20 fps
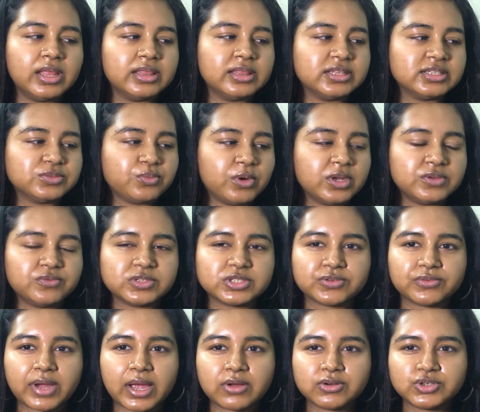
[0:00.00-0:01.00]
This one was
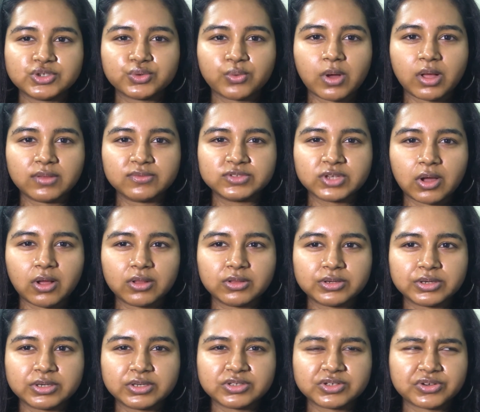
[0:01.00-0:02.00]
around $12
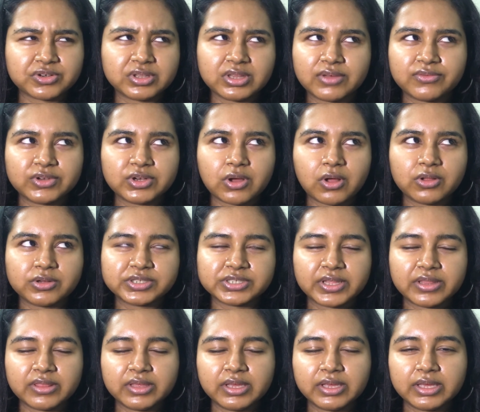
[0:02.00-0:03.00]
or $11,
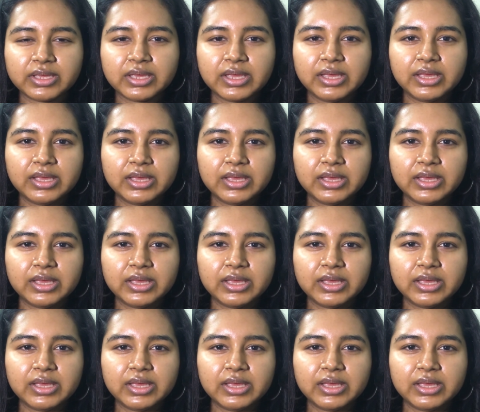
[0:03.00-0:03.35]
I think,